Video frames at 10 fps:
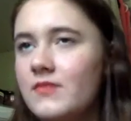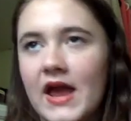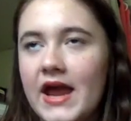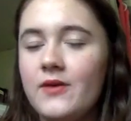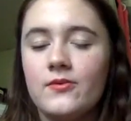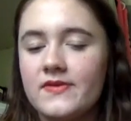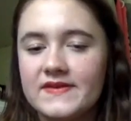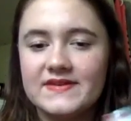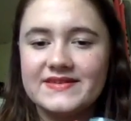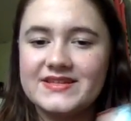hate with
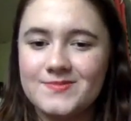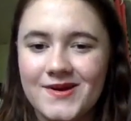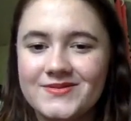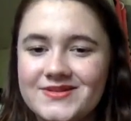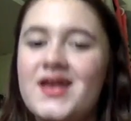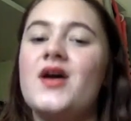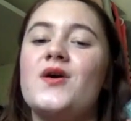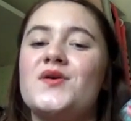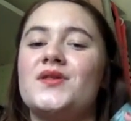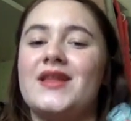this is it smells
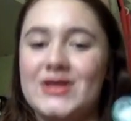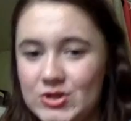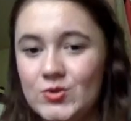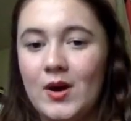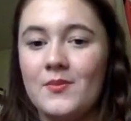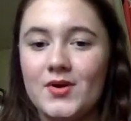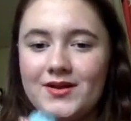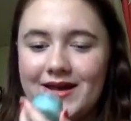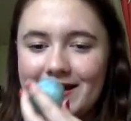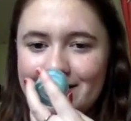like cucumber,
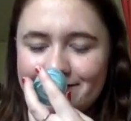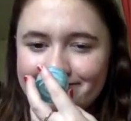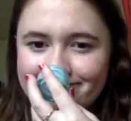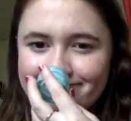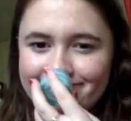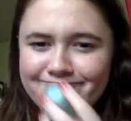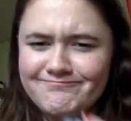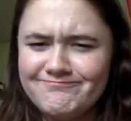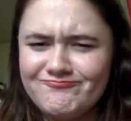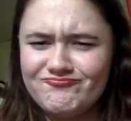like
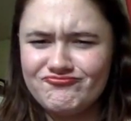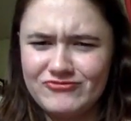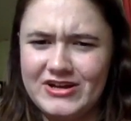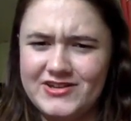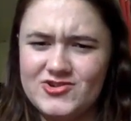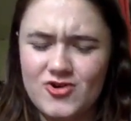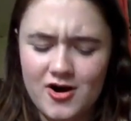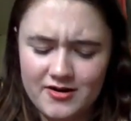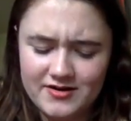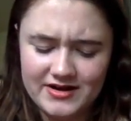really
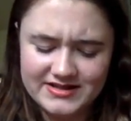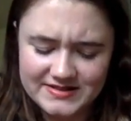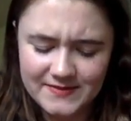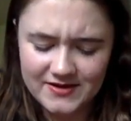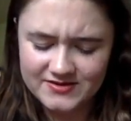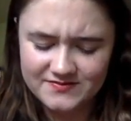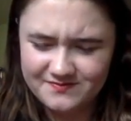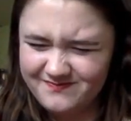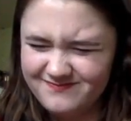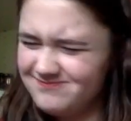strong. It smells,
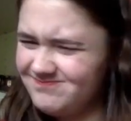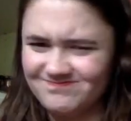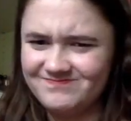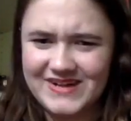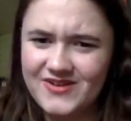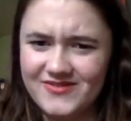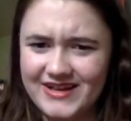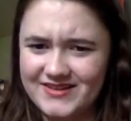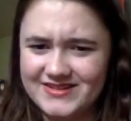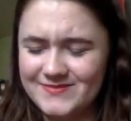I don't
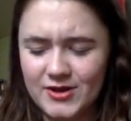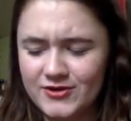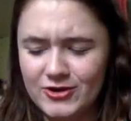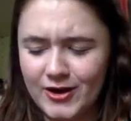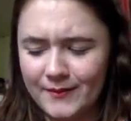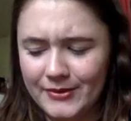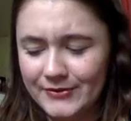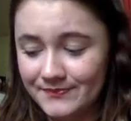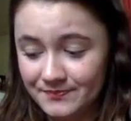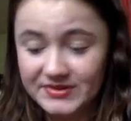like the smell of
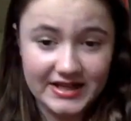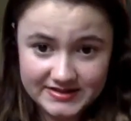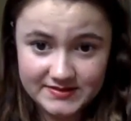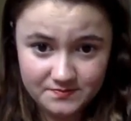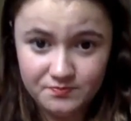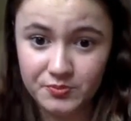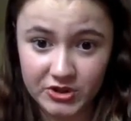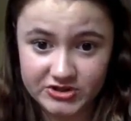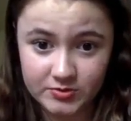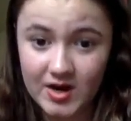cucumber, but that's
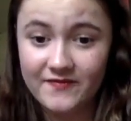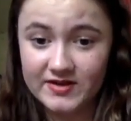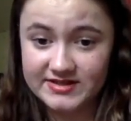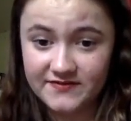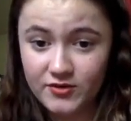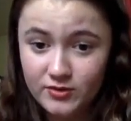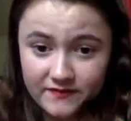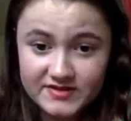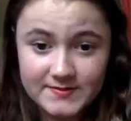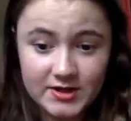personal preference. If you
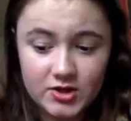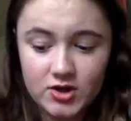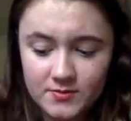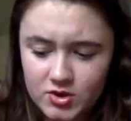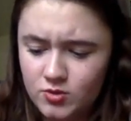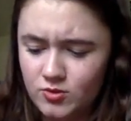love the smell of cucumber,